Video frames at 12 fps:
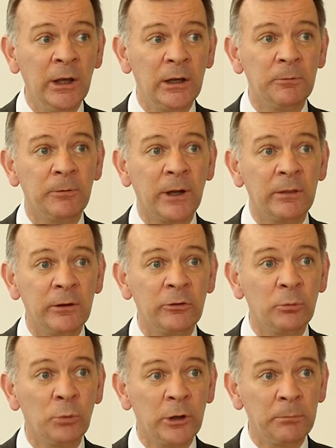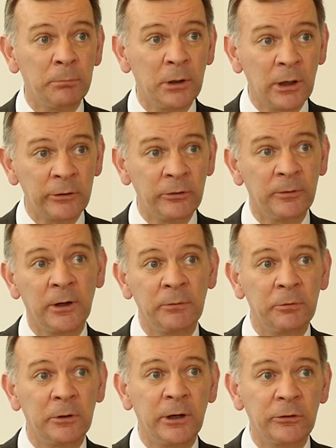In fact, this one part of
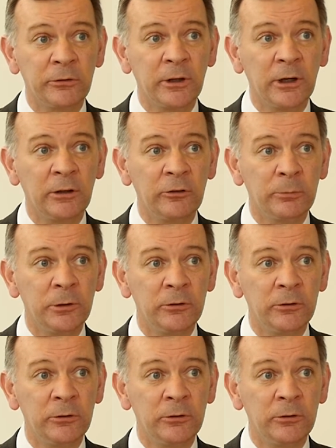IFRS 9 has been